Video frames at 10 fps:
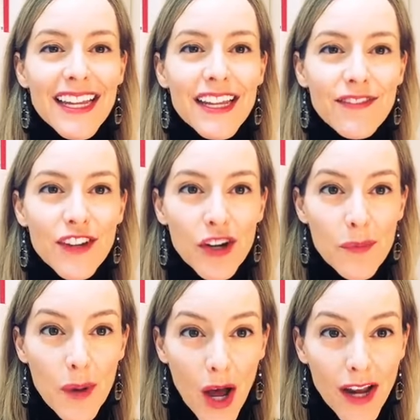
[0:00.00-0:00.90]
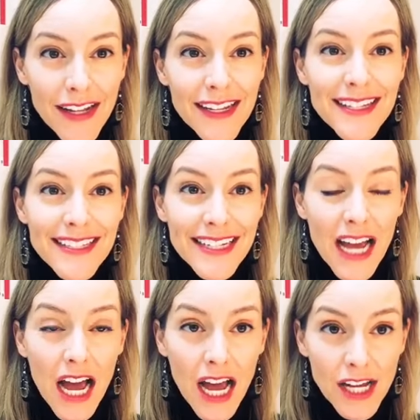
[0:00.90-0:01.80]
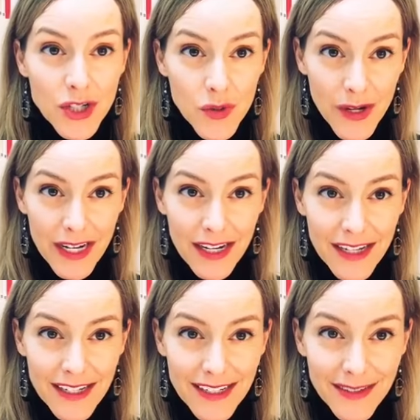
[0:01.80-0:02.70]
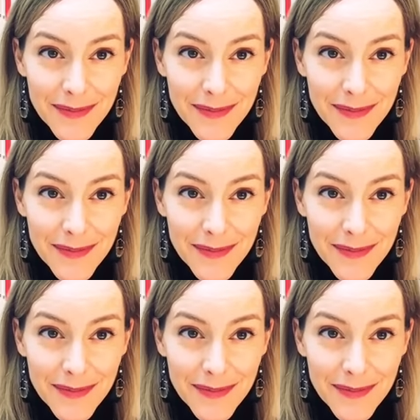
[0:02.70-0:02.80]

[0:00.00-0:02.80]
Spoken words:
If your body is dehydrated,